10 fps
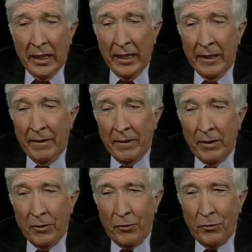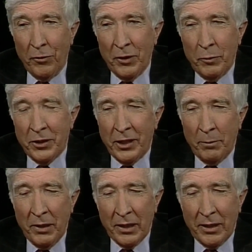And uh, through the wishing
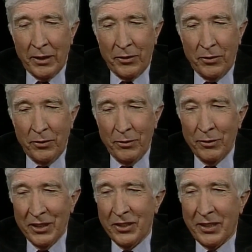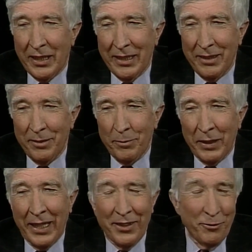to be a cartoonist, I
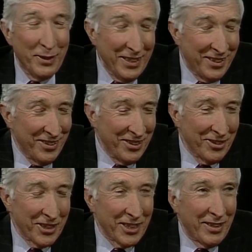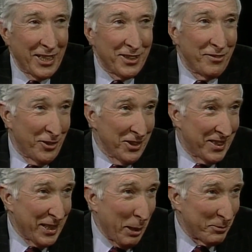began to read the New Yorker. Actually,
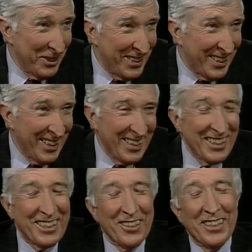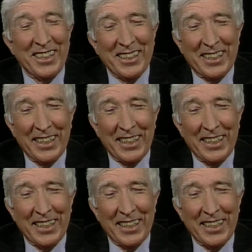first the captions and then the stories.